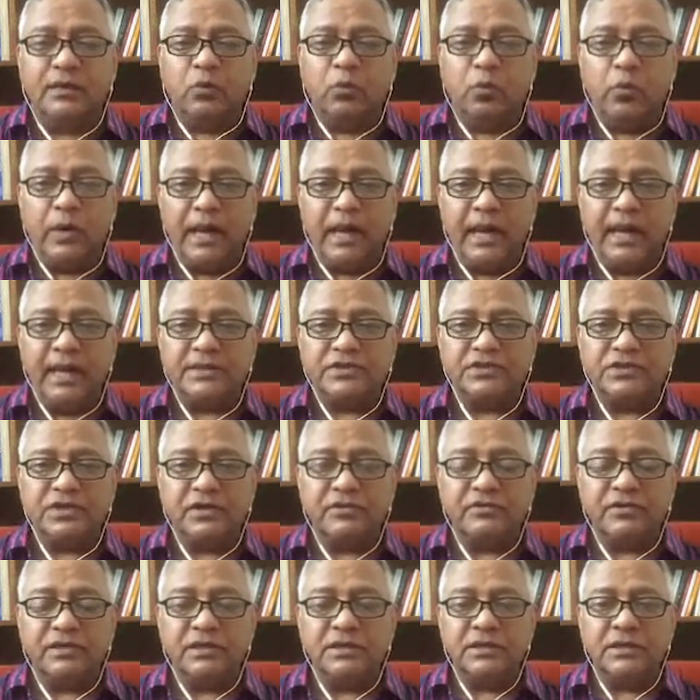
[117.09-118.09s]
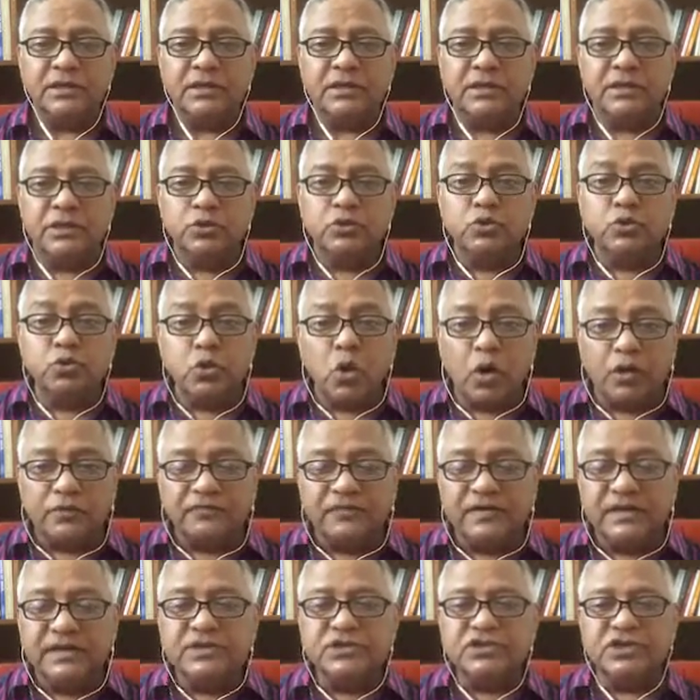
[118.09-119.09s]
where children do not
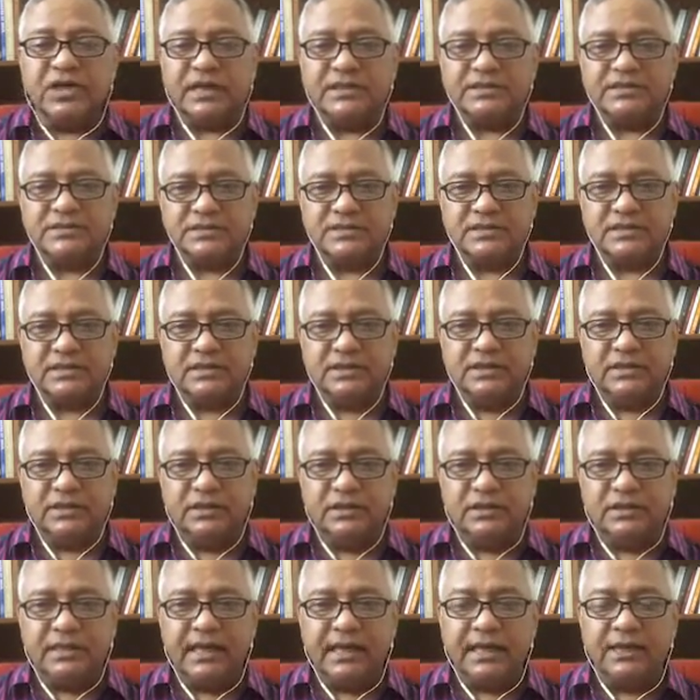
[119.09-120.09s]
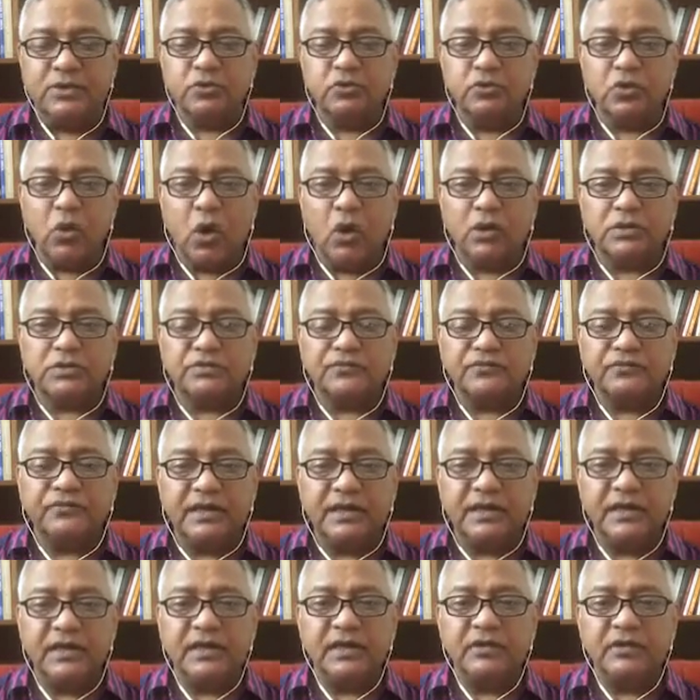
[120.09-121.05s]
feel judged. They do not feel